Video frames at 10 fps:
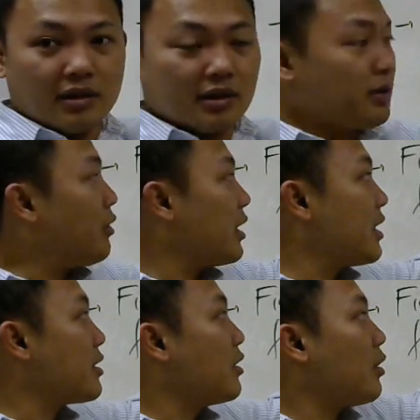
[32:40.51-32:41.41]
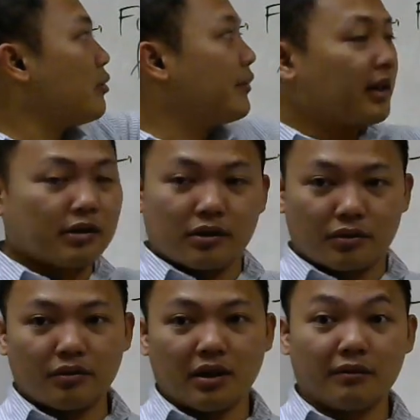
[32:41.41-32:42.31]
So what is normal vector
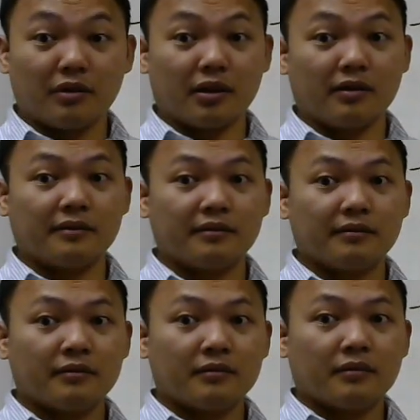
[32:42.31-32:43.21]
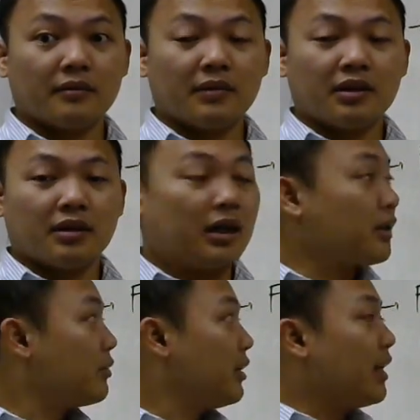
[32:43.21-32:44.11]
to a level curve?
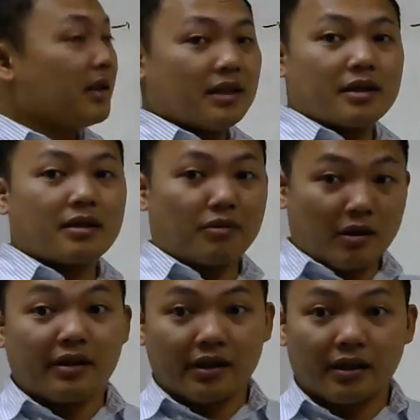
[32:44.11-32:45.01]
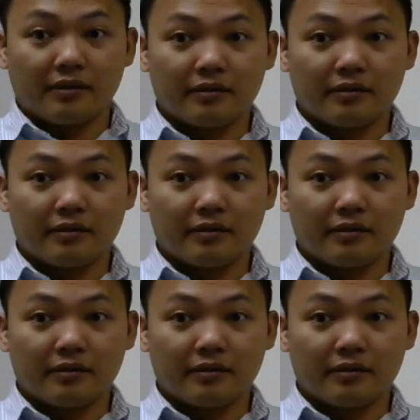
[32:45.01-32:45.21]
Actually, that is gradient.